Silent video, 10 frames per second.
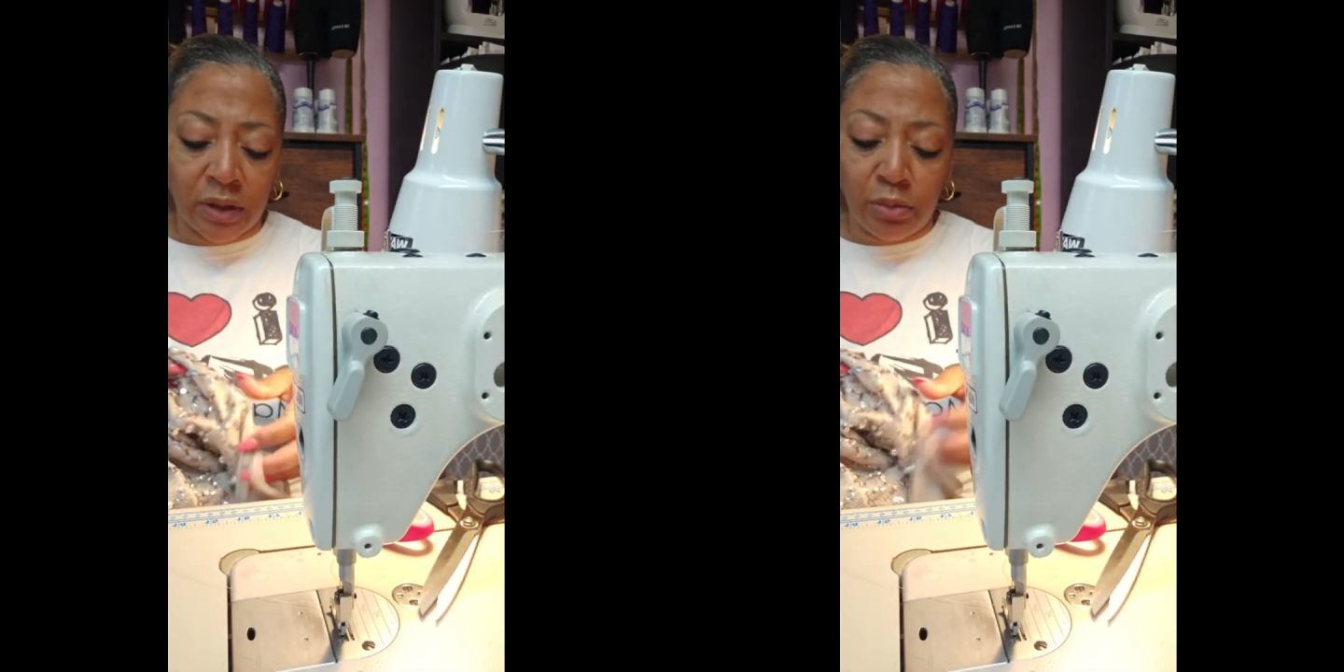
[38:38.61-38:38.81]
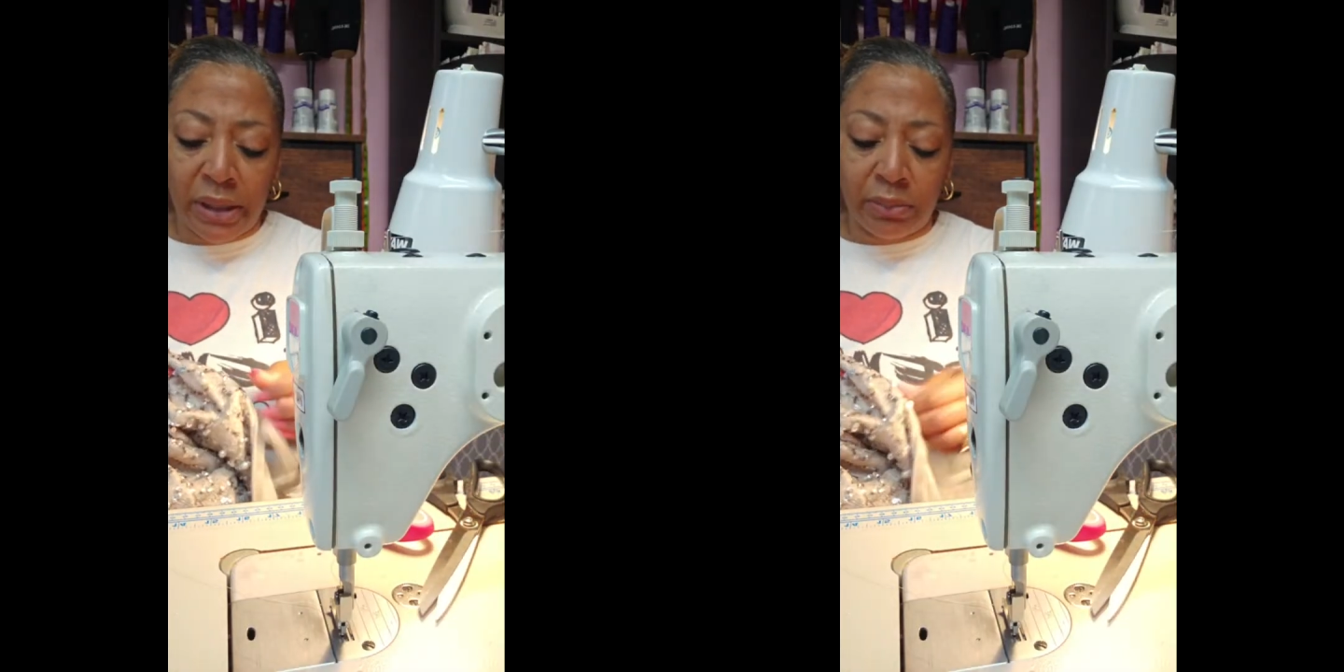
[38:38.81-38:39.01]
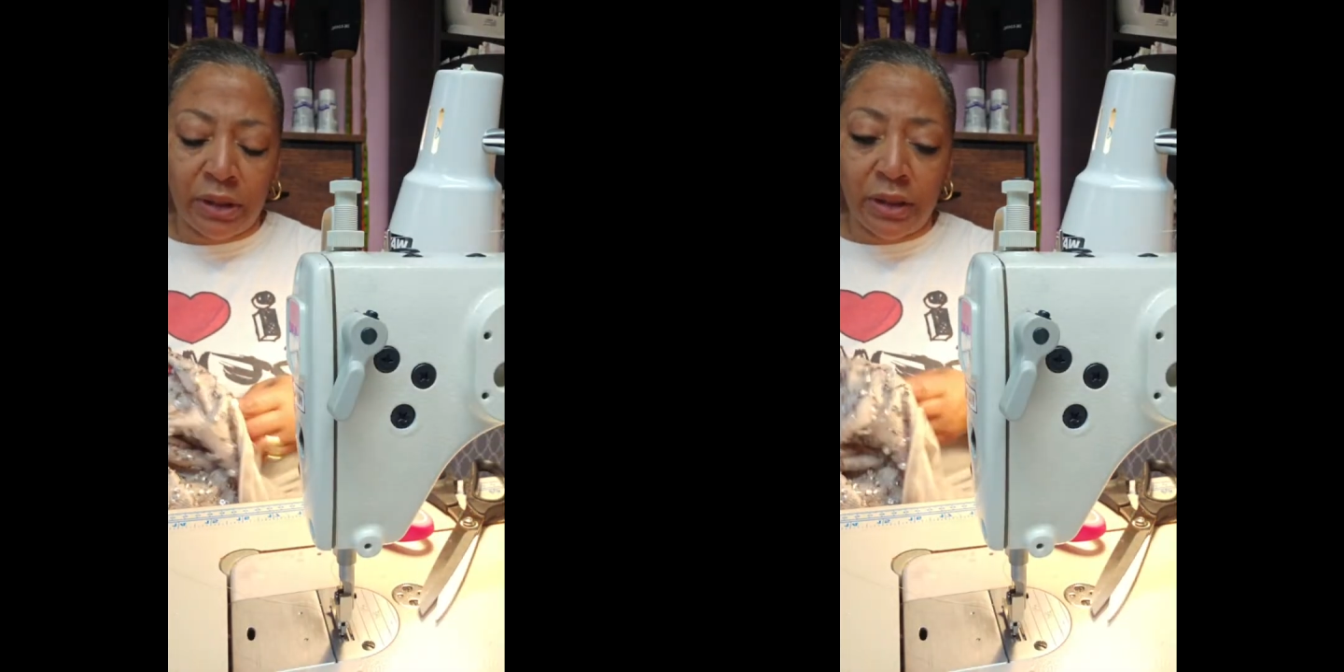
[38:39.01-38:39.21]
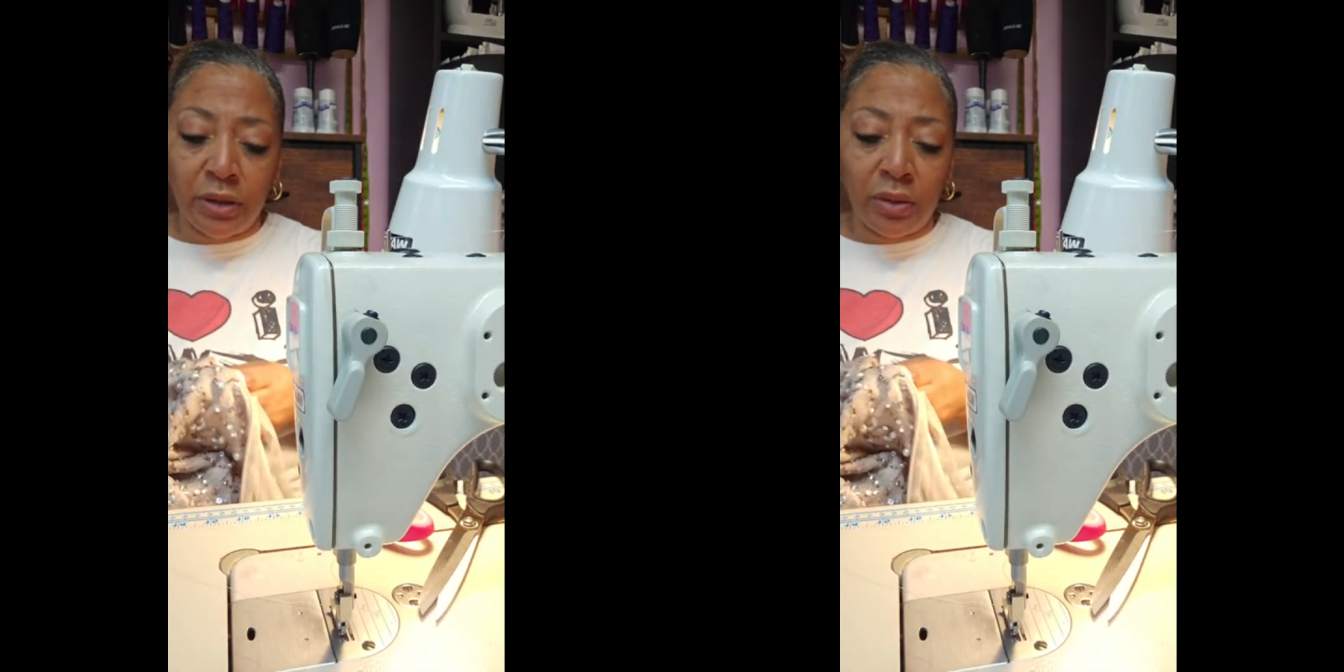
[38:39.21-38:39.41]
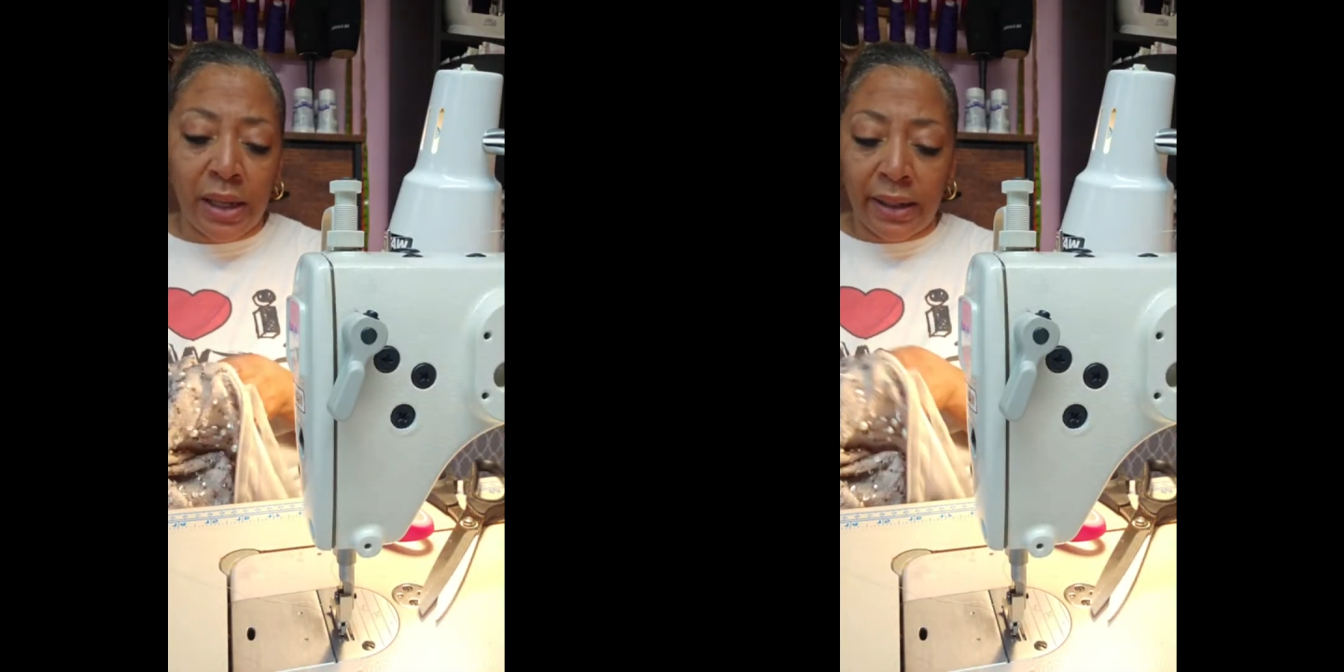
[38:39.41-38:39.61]
to be able to
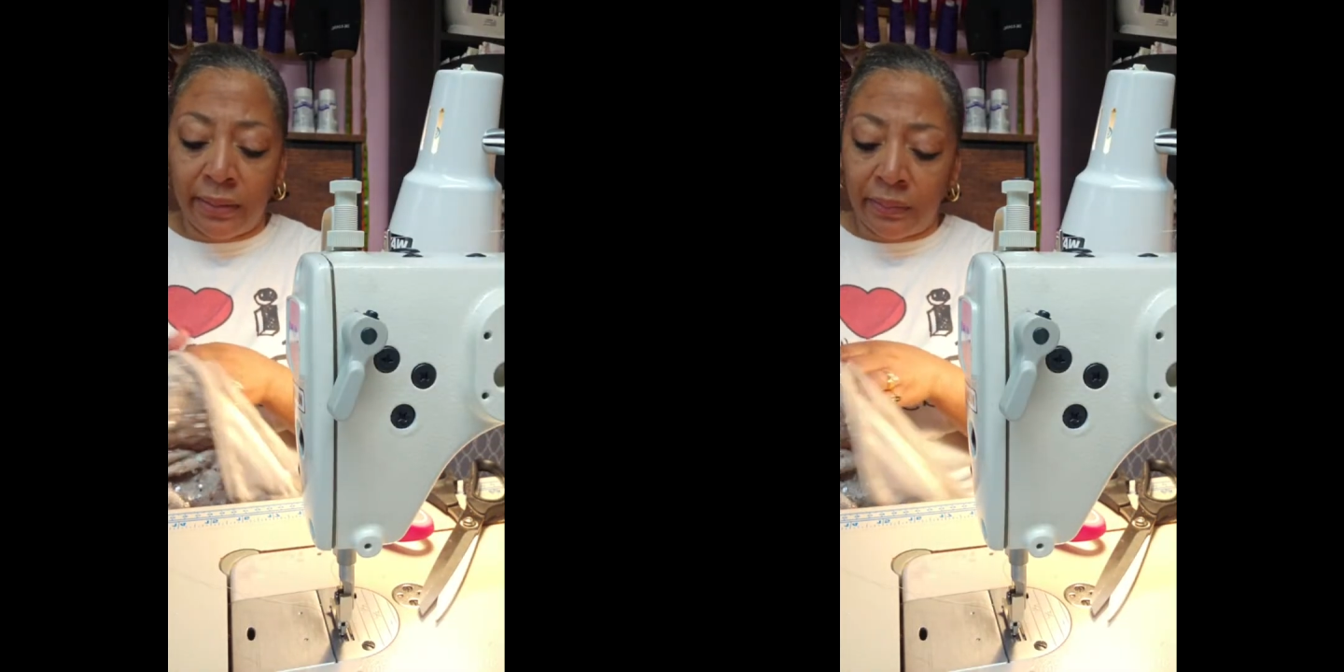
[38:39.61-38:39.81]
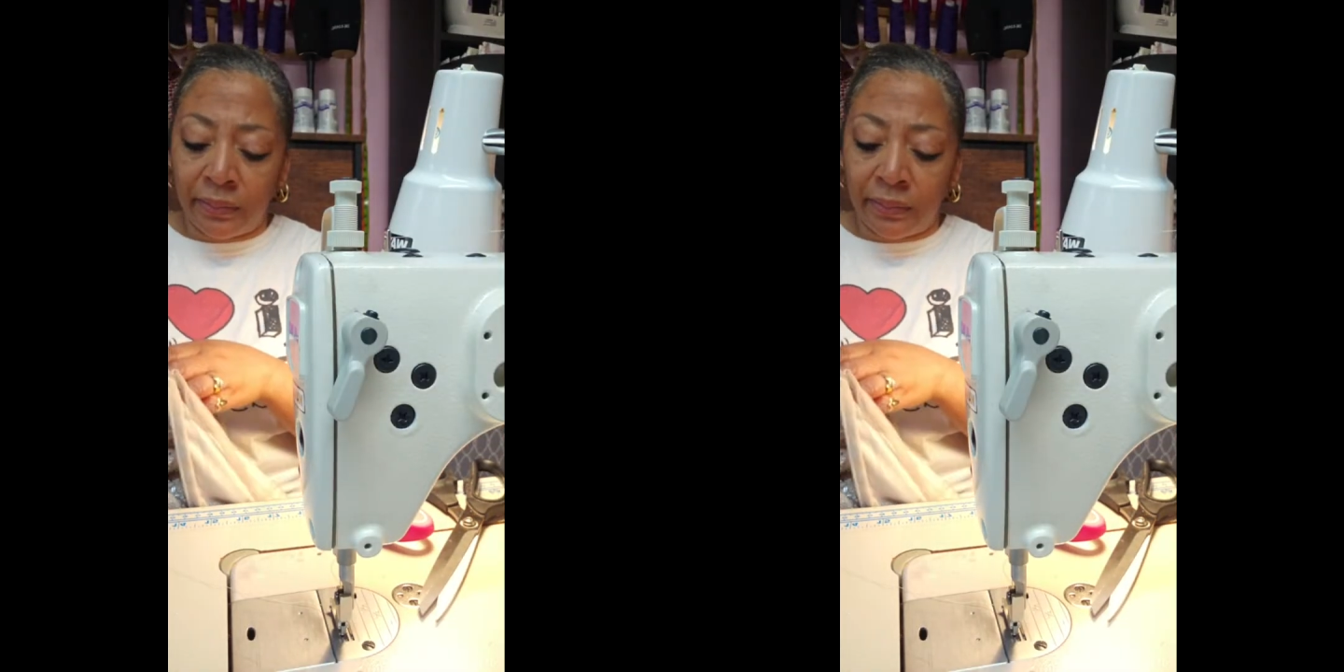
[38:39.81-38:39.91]
do that.